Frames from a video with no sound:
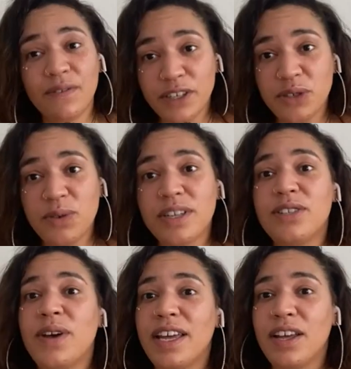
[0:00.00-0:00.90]
for sure.
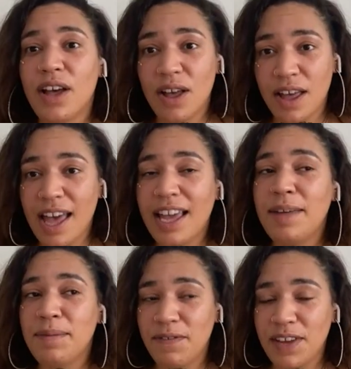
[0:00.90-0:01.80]
So I I
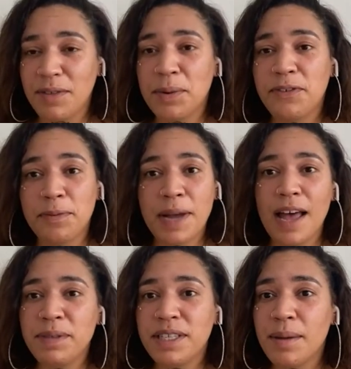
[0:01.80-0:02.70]
am available for
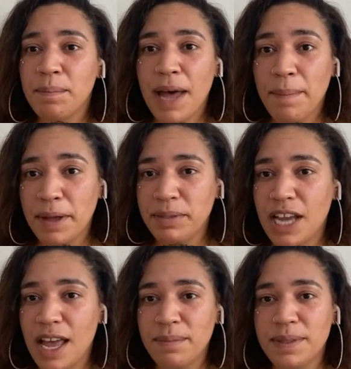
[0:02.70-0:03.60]
pop shop pop up
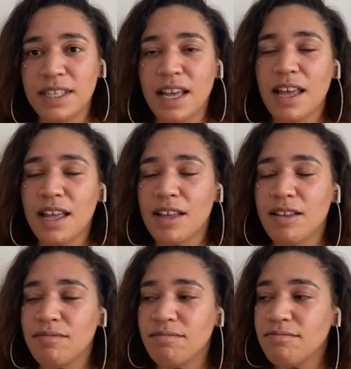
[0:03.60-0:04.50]
shops.
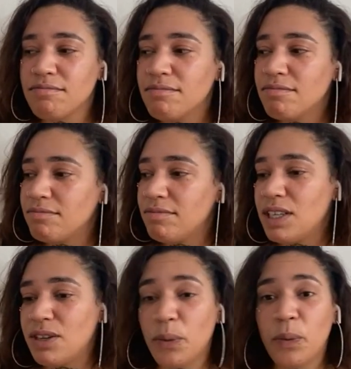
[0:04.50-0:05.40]
Um, you
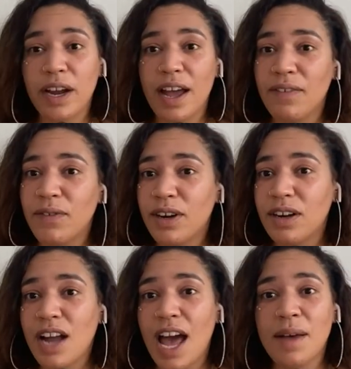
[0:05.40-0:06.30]
know, wherever
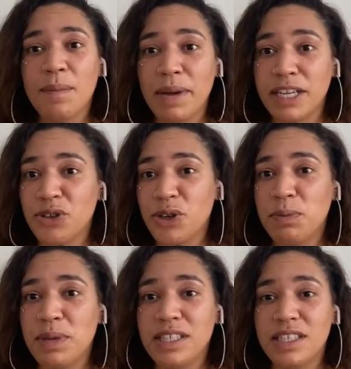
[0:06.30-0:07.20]
I, my dream
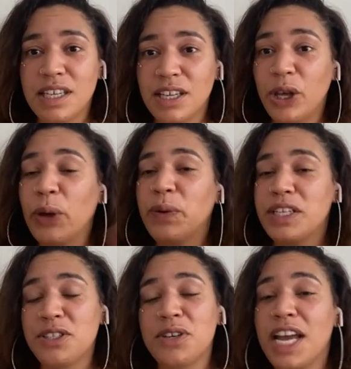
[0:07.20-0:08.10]
is to go
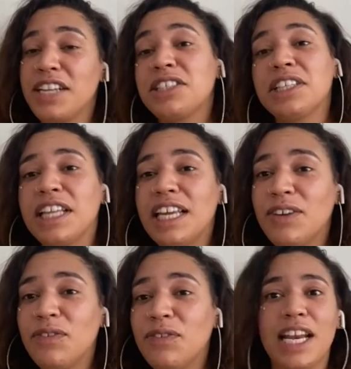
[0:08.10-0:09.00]

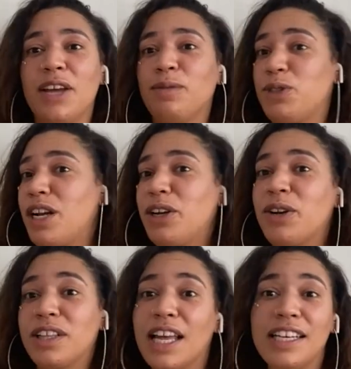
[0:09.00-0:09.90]
internationally. Right now, I'm trying to go
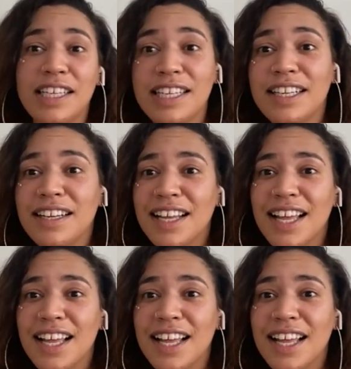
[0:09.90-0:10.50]
to London.